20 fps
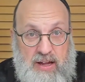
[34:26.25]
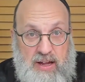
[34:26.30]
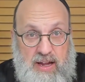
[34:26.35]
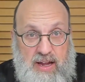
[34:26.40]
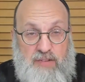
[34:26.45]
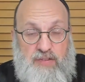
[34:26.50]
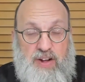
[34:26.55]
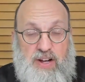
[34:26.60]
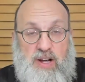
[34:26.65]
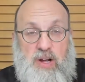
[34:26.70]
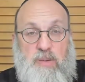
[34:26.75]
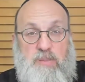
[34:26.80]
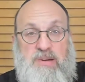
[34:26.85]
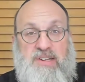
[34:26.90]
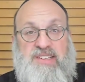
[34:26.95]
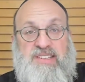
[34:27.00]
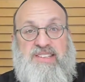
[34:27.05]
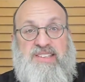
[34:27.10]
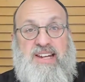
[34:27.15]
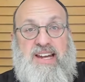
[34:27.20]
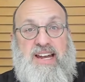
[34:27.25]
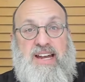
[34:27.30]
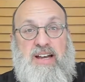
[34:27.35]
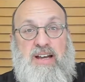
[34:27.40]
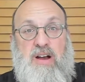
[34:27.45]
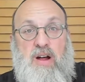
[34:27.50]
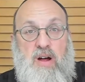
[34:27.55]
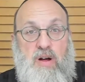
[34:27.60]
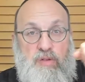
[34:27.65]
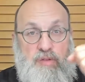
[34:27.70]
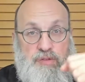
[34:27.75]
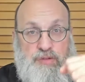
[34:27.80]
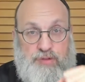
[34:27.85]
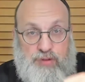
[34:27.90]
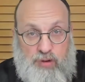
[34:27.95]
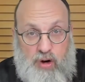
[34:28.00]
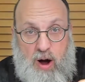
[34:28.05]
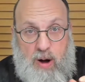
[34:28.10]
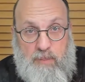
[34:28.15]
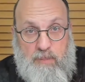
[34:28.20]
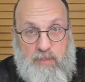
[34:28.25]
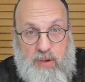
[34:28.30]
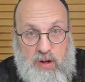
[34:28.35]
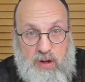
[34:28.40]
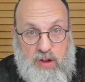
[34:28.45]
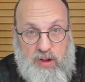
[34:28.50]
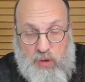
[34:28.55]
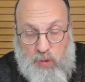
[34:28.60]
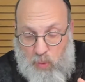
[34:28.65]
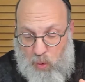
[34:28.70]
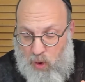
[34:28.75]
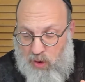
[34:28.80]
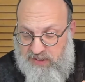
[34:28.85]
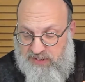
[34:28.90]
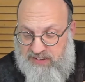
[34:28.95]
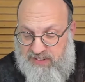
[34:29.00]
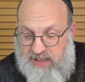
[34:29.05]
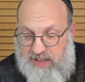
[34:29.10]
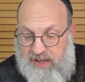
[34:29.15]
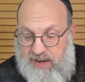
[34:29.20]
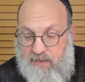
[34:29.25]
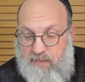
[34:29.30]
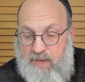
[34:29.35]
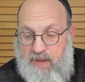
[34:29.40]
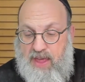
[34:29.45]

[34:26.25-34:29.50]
if it could be seen from the walled city.